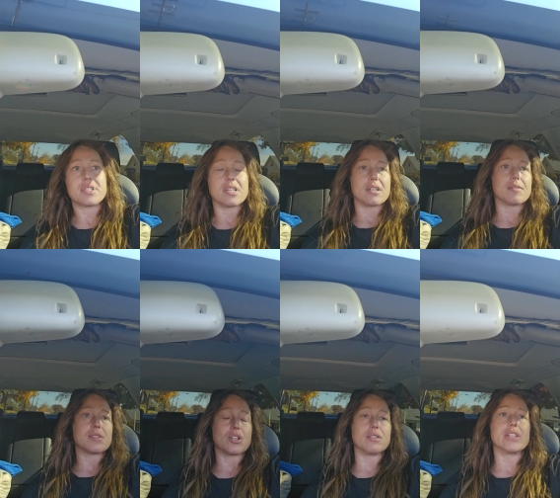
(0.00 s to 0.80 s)
to
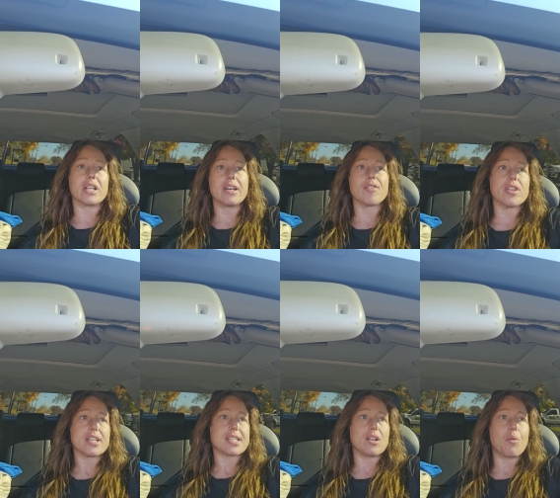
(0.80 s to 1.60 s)
to deliver
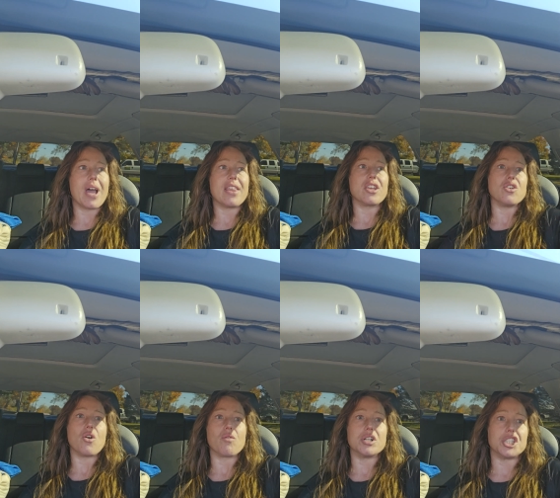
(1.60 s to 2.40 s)
this in a way that you
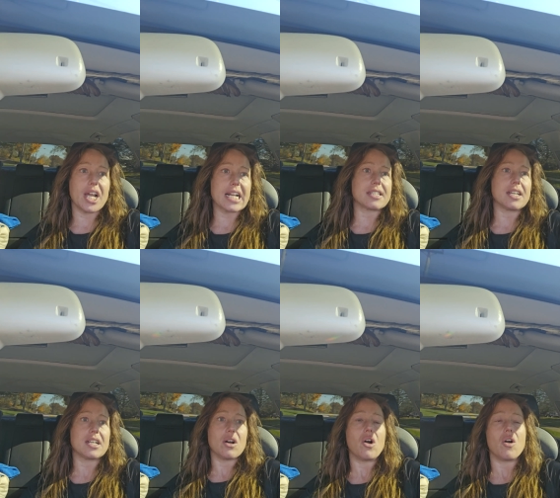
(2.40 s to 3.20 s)
don't reject it